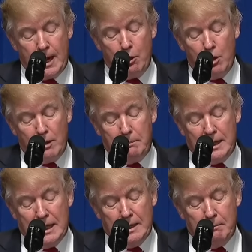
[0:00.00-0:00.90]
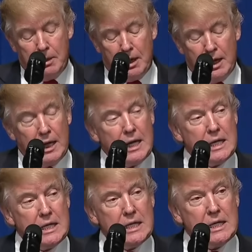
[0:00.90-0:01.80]
I want to begin by
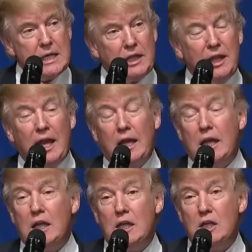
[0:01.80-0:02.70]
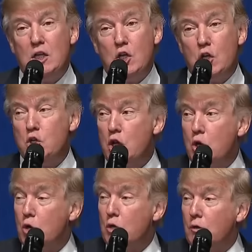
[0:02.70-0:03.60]
thanking
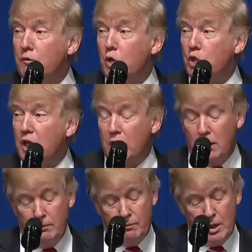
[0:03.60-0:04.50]
General Votel